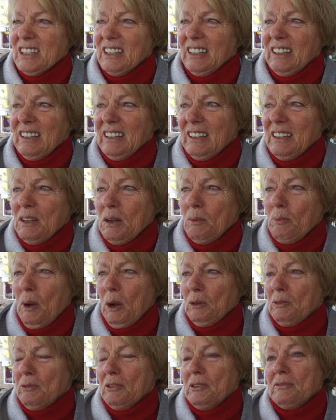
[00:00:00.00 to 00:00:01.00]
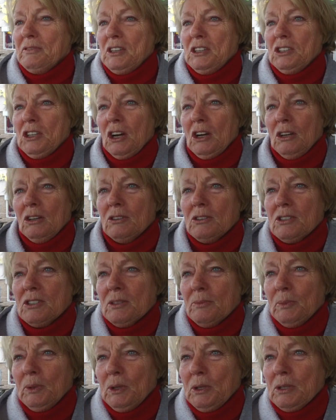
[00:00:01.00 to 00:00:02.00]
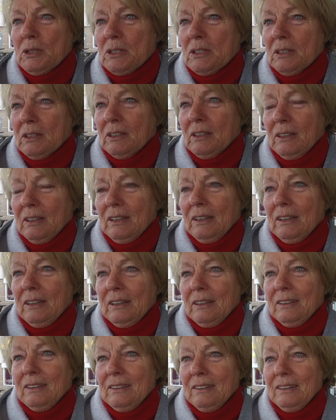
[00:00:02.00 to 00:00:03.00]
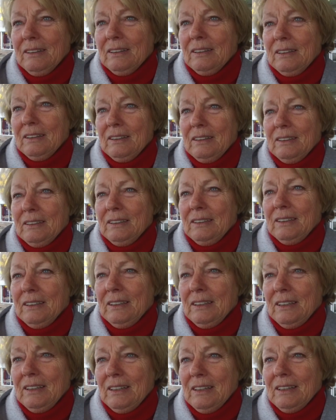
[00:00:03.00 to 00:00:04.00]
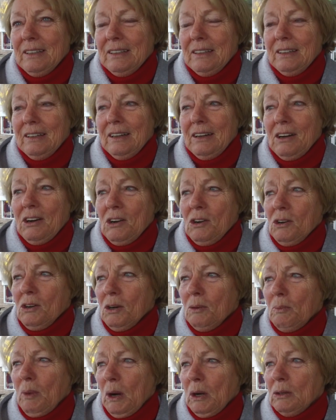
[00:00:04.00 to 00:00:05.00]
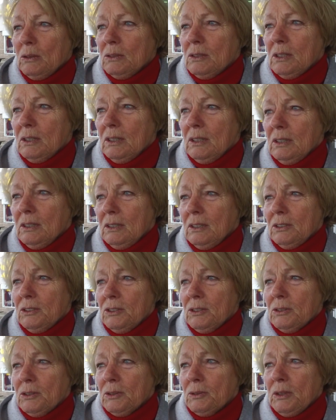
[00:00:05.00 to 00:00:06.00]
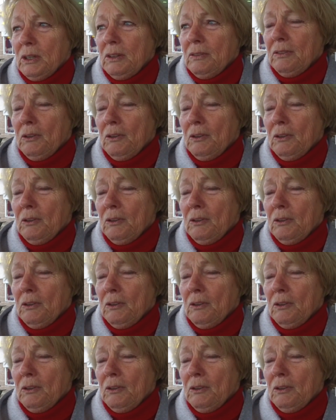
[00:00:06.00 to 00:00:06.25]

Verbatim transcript: Uh, about $50 a person. And, and, how many people? Oh, about uh, three,